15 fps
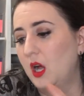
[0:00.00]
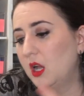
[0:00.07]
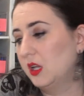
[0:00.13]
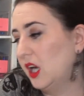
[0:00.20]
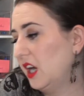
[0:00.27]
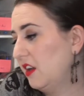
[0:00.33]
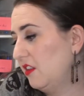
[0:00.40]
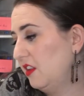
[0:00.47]
a
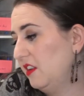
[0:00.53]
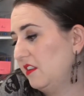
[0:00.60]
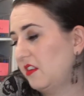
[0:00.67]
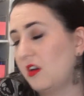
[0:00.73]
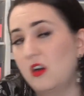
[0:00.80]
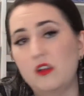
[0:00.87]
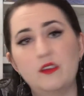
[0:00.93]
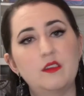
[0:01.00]
lot of these
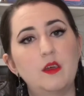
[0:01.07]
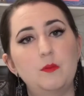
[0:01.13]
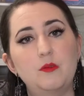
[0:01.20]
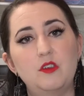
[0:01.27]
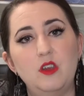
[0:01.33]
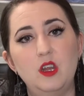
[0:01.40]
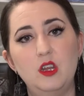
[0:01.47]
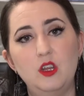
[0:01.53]

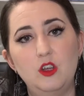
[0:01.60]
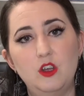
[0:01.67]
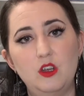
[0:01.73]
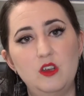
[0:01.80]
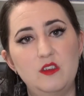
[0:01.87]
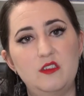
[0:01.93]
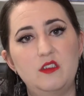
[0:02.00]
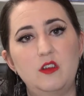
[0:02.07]
concepts in the
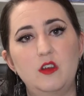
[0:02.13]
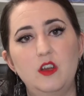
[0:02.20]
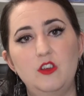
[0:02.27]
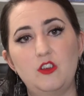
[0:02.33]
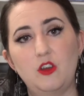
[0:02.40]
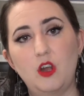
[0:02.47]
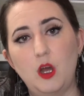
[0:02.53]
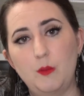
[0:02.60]
goodness
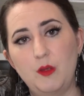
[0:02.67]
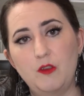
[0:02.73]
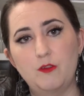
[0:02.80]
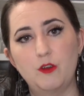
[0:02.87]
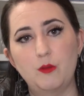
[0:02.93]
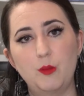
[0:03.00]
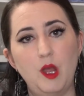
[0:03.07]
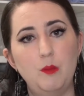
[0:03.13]
series are coming
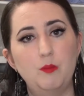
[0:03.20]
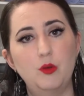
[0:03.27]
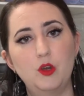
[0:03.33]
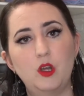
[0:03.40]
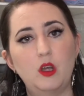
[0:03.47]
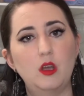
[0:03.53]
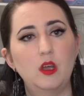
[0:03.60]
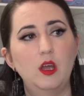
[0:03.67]
from a
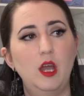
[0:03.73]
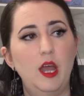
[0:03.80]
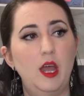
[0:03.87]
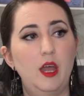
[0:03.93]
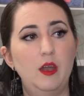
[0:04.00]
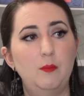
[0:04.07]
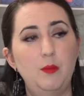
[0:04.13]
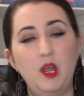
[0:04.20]
book
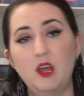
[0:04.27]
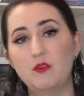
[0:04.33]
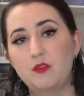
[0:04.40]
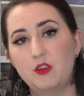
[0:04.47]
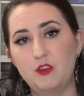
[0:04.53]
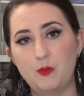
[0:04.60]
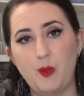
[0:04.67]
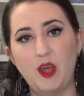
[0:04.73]
and
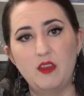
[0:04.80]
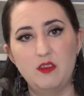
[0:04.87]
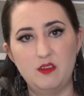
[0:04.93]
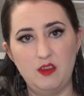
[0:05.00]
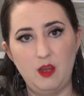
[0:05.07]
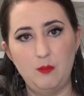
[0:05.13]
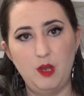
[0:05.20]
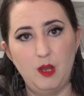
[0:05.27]
pamphlets by the
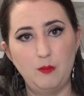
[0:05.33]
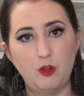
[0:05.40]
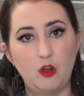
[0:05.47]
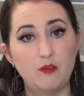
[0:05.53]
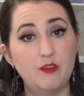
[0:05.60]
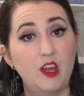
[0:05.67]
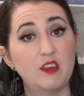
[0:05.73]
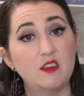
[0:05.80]
same name
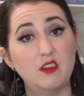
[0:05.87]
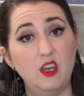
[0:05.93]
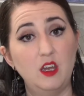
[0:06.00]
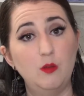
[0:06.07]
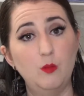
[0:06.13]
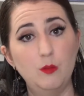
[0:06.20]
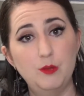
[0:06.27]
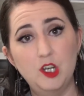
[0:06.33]
called
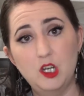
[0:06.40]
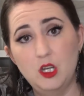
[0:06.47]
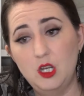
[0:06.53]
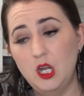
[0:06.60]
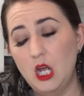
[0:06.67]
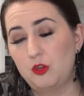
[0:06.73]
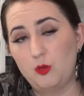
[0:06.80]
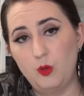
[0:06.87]
Fascinating
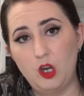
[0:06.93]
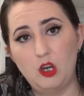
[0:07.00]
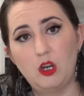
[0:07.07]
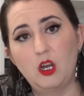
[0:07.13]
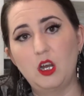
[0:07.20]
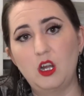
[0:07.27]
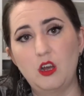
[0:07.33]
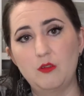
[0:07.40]
Womanhood. So we are
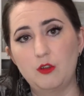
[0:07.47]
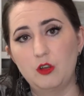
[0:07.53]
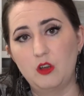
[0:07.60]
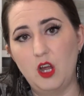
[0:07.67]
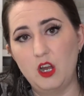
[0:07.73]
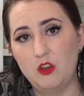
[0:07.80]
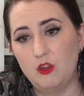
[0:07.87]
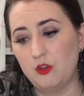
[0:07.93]
going to cover a
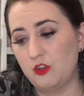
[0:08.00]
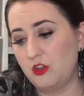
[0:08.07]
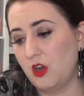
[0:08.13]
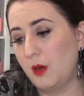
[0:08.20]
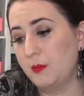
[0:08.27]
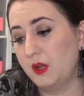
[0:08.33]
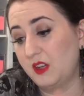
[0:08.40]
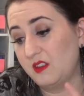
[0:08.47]
lot of those
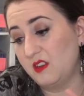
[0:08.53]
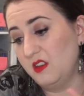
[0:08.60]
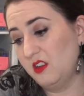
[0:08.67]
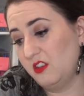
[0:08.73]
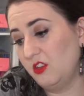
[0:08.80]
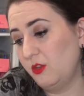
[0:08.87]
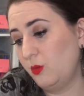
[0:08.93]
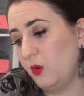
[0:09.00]
topics, and
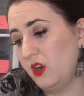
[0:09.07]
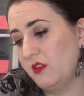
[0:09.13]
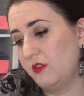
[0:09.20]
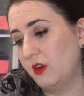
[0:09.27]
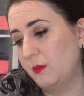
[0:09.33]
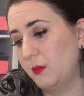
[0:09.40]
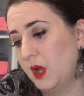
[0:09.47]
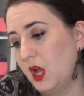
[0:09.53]
this is one of
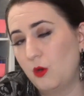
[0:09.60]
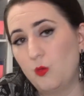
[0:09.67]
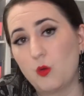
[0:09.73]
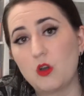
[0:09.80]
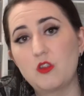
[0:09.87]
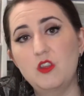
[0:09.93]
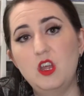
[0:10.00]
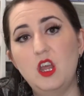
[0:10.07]
them, a
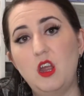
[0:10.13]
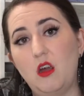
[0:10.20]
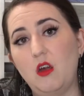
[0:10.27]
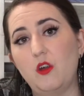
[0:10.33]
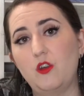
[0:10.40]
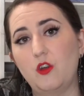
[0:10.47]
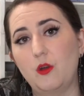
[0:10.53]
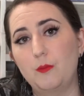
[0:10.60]
worthy
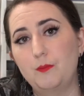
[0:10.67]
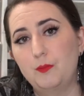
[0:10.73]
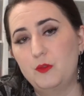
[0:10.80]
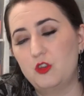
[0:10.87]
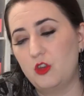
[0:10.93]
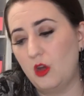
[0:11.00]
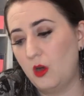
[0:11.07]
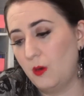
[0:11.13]
character.
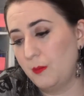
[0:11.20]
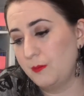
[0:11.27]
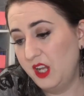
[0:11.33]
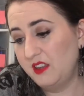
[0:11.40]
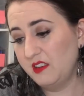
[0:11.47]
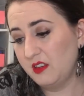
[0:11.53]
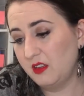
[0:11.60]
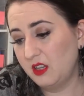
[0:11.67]
So
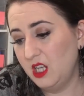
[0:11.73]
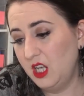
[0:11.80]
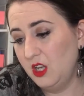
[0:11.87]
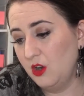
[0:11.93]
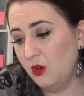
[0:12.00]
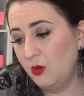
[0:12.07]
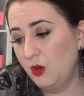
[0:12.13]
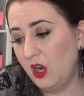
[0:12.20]
basically,
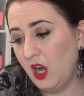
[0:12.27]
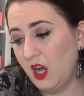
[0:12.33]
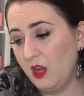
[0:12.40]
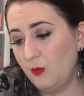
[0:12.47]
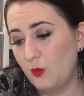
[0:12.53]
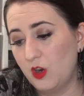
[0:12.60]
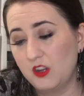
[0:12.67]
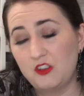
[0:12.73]
no
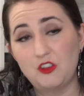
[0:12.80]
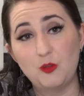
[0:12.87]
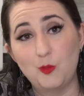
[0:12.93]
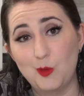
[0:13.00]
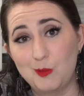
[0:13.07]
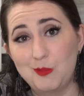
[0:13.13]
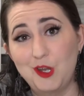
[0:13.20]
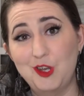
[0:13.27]
guy wants a
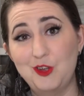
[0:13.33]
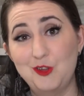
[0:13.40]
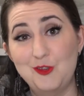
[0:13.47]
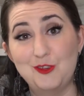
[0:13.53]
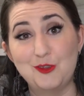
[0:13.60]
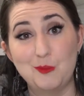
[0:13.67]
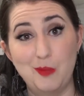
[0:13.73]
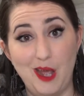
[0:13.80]
woman
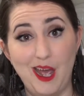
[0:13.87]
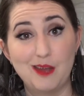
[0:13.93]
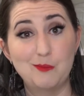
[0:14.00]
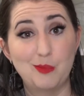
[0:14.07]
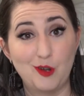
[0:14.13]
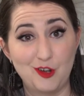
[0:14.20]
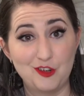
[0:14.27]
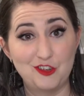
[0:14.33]
who's a
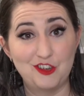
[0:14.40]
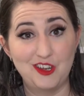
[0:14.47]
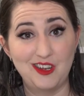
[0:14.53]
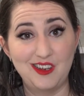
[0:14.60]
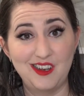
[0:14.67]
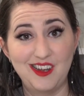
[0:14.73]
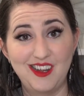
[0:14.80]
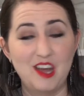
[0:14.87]
bad
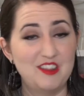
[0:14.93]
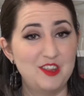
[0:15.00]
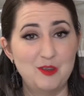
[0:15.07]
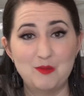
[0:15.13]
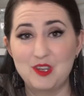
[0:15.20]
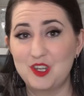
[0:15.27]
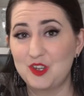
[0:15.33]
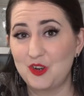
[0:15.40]
person. I
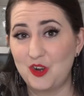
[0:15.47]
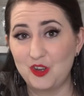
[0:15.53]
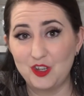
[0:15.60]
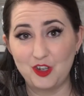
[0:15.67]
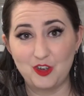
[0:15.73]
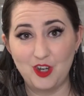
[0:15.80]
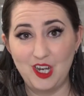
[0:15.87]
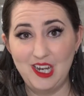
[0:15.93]
think we can all
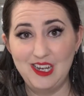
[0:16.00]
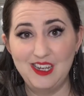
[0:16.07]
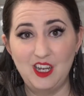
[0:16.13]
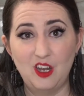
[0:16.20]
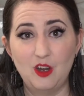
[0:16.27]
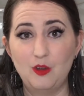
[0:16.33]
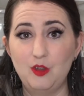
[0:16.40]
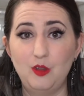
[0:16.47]
agree,
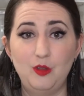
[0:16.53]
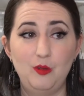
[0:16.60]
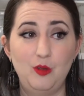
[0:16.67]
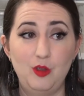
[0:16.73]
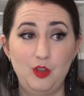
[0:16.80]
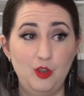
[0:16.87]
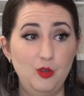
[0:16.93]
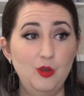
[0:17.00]
you know,
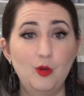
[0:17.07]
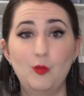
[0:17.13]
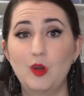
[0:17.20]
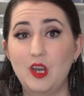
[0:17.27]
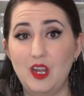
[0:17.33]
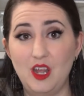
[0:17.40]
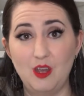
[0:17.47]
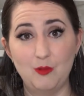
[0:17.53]
you don't
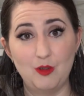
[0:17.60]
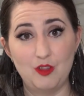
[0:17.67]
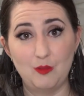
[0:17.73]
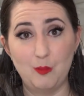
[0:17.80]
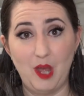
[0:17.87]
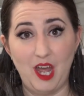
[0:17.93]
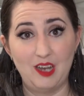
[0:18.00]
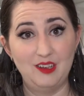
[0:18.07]
want to get with
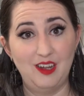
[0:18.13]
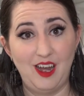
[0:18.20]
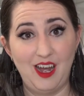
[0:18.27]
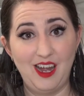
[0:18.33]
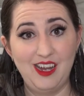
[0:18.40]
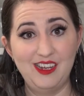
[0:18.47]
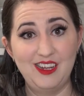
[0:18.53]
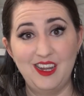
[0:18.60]
a bad
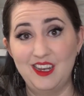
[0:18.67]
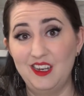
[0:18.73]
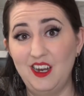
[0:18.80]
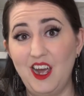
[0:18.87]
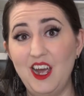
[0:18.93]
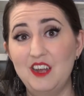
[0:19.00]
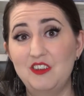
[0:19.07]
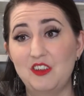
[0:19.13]
guy, and a
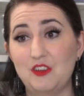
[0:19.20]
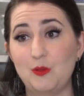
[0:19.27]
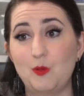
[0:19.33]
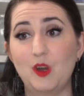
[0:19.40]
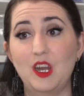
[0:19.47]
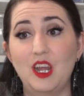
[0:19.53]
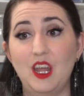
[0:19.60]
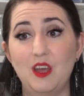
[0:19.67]
guy doesn't
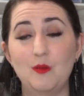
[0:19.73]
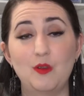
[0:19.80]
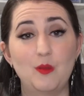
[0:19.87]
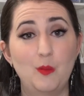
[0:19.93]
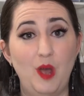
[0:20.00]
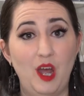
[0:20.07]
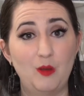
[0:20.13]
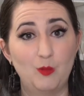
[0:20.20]
want to get with
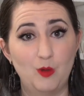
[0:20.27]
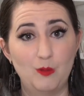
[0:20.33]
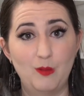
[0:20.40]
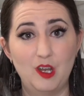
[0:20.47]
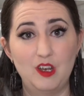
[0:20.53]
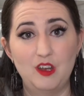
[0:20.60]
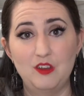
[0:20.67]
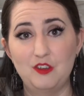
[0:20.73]
a bad
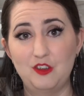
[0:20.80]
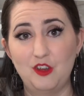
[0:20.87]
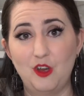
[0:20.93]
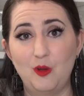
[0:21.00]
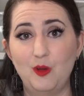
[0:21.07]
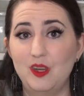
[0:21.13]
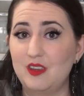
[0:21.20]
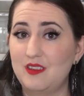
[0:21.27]
woman.
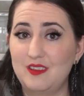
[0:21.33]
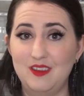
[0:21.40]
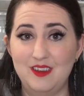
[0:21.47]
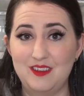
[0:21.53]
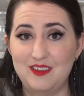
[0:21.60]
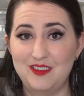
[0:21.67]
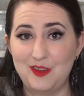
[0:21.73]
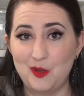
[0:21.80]
So it's
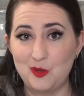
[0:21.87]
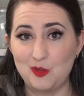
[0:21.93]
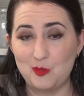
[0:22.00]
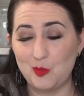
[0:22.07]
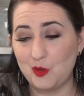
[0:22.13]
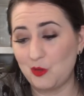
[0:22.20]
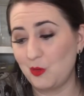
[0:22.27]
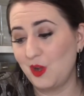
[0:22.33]
it's goes
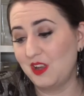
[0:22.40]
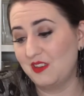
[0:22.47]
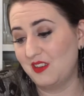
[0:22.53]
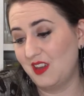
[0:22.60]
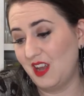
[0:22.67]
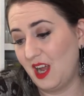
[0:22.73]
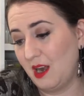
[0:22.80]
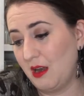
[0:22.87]
both ways
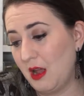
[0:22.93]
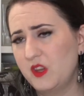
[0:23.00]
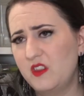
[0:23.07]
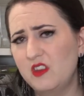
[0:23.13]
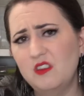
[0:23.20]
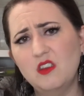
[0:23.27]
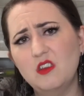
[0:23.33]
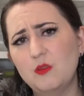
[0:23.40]
in that. But
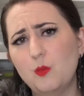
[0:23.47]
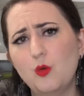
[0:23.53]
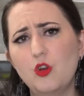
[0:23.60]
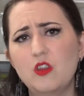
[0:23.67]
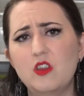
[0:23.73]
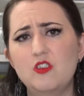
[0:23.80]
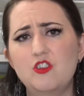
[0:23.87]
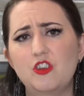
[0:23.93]
this is
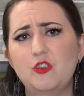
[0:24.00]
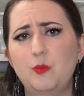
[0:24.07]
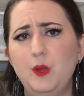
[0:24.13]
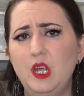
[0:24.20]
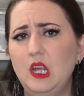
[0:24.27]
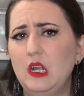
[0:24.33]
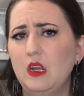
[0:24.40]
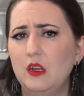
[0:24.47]
more than just
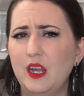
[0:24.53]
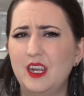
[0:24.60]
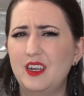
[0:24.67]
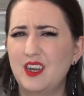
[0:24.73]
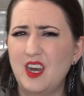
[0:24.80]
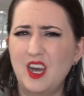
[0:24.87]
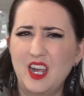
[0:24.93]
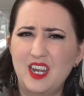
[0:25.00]
being like
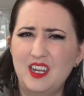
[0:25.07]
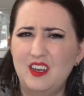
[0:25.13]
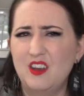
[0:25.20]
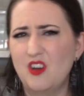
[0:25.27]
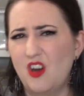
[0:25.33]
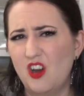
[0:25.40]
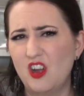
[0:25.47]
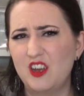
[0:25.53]
kind
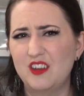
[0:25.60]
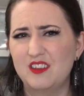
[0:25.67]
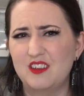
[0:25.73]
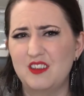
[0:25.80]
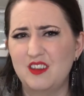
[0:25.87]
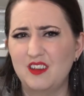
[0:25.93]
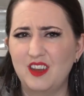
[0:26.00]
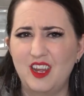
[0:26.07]
and
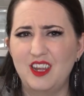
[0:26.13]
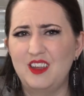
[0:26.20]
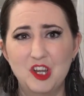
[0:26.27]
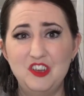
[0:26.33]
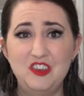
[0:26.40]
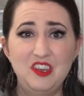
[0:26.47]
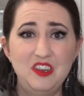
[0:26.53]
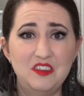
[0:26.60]
honest and like a
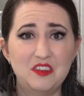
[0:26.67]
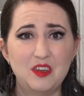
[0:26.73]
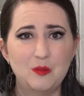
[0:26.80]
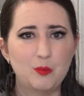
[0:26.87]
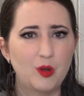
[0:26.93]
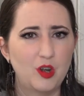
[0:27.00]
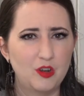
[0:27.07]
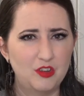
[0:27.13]

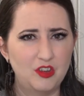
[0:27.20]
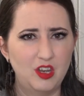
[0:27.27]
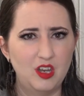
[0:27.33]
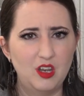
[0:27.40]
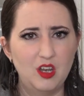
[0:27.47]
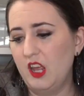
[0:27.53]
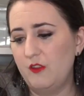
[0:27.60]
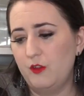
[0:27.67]
decent
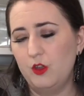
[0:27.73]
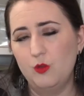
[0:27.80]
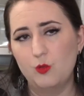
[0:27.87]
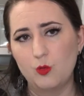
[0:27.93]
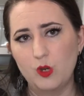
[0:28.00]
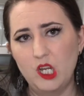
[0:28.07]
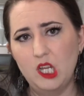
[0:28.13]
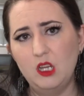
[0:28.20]
person. If you
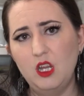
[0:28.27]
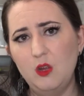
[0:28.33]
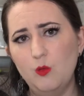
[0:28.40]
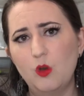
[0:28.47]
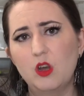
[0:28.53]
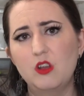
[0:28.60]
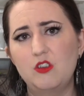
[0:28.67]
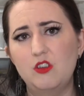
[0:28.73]
really
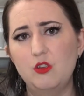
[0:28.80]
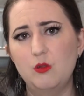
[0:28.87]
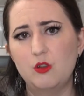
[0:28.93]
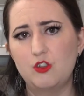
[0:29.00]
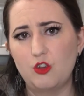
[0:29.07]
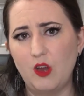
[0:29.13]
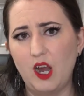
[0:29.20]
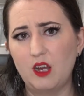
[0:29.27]
want to
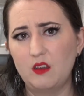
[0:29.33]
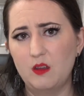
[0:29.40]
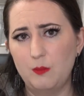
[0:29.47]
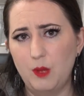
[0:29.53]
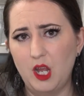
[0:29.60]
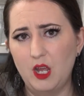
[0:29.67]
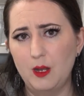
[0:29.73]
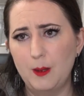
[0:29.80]
attract a
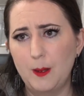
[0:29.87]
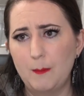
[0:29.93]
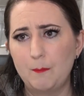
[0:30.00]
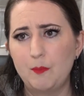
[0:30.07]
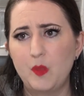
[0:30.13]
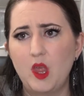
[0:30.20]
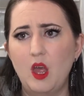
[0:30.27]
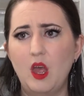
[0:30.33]
man
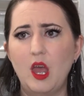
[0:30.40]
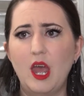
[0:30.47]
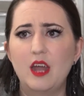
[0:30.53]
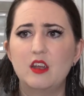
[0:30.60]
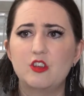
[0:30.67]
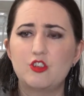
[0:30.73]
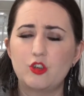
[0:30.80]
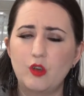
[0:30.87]

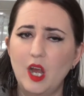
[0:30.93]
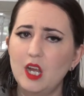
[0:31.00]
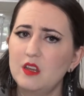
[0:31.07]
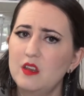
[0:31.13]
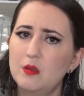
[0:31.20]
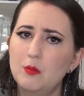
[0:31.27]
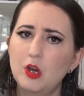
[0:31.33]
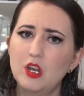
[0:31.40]
and
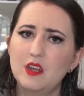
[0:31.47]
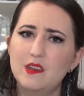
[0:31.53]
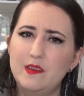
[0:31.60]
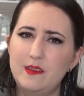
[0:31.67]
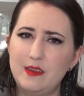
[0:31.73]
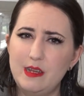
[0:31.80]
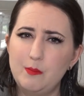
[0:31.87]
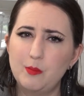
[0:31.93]
attract him on a
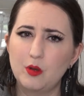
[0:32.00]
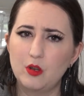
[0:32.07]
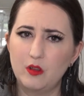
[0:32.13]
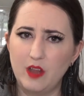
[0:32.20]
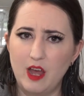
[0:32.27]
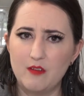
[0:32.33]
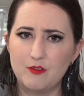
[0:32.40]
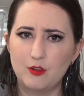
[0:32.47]
deeper
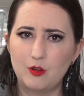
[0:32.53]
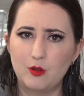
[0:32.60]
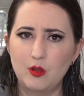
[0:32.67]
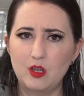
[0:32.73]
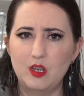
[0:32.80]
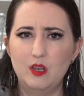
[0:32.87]
level